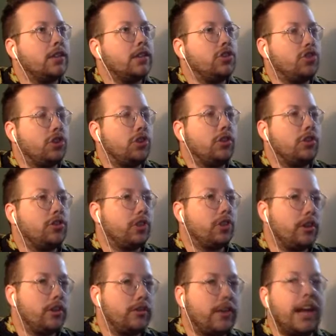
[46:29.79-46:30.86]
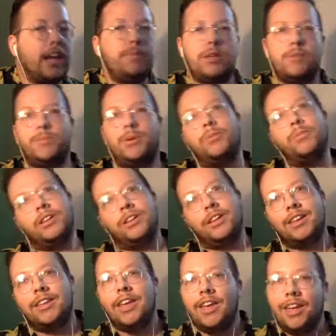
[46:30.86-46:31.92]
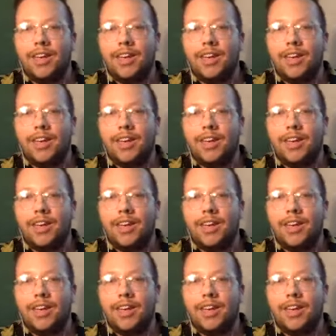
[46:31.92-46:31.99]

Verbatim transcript: the journal is starting to find people, but like,